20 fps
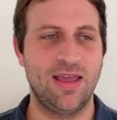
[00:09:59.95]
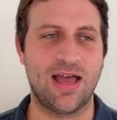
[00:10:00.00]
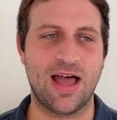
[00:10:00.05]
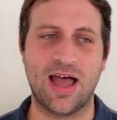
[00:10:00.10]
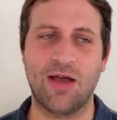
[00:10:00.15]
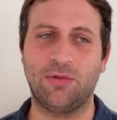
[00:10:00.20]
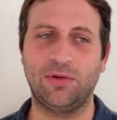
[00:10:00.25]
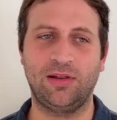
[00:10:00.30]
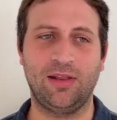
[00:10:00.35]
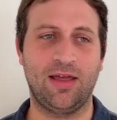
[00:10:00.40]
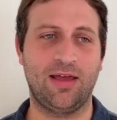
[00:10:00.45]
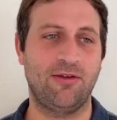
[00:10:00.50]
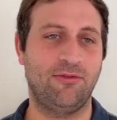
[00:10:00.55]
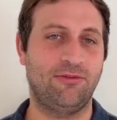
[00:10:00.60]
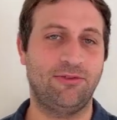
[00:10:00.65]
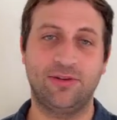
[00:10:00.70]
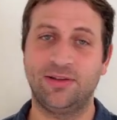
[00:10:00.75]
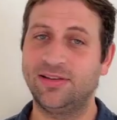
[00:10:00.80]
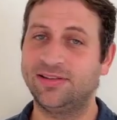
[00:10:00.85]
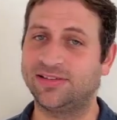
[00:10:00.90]
I would
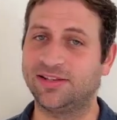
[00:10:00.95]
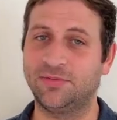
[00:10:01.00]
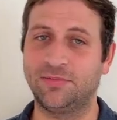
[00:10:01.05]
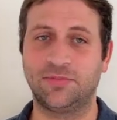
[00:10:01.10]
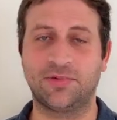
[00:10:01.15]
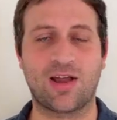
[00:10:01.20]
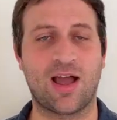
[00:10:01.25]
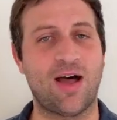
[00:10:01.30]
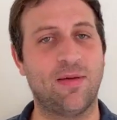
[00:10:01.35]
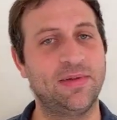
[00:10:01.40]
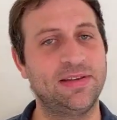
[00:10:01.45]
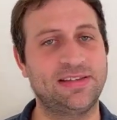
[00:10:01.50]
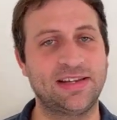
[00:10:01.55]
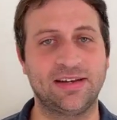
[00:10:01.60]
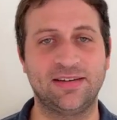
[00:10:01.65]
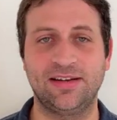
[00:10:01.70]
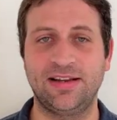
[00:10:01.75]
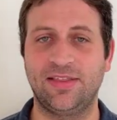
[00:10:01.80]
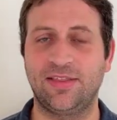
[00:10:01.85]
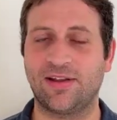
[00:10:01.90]
love some
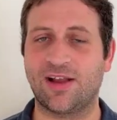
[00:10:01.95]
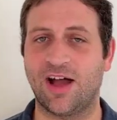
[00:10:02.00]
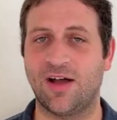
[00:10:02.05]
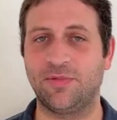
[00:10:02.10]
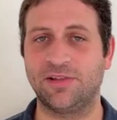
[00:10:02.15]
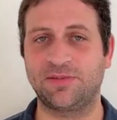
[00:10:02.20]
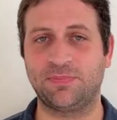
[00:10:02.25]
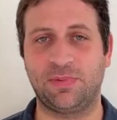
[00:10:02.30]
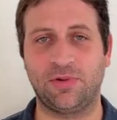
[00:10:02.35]
commentary in the comments